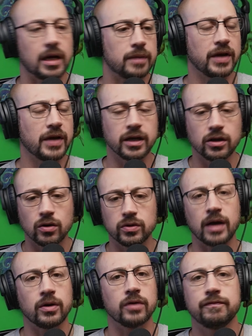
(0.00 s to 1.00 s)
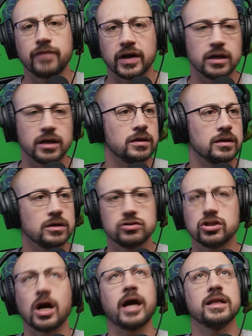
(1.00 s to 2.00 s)
I could go down a fucking
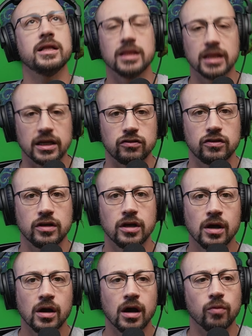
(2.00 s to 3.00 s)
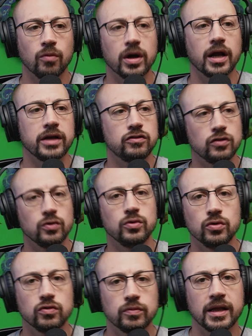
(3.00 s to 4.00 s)
giant list of what I do use
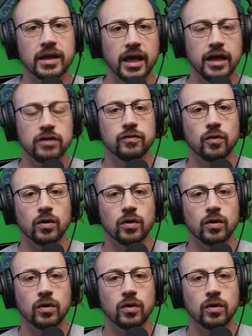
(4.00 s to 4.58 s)
my legs for.